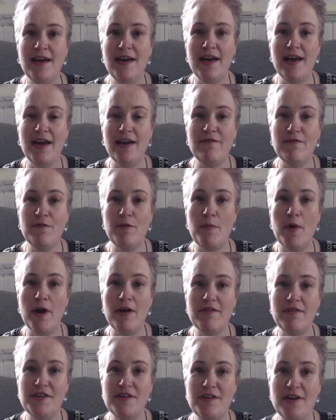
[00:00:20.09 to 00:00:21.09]
And for my
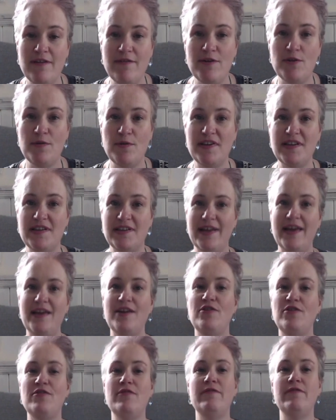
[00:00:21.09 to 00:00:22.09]
returning viewers,
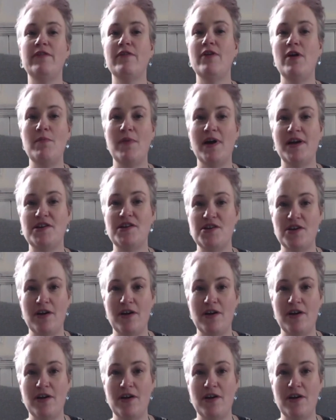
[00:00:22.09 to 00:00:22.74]
thank you very much.